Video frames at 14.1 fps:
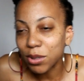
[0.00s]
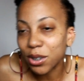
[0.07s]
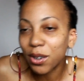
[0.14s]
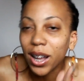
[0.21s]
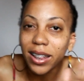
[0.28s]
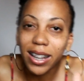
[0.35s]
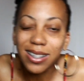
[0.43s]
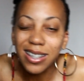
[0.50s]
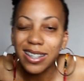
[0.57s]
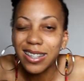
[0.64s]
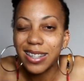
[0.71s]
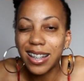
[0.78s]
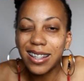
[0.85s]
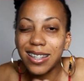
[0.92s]
you know, I like to
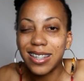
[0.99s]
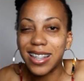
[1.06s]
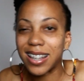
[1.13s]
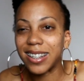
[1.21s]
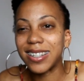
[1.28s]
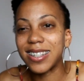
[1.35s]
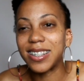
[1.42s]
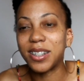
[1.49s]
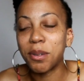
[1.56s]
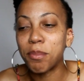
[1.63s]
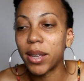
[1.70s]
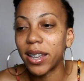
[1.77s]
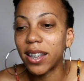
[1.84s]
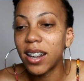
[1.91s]
sense things a
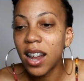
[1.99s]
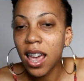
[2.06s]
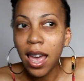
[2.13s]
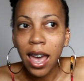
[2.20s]
little bit.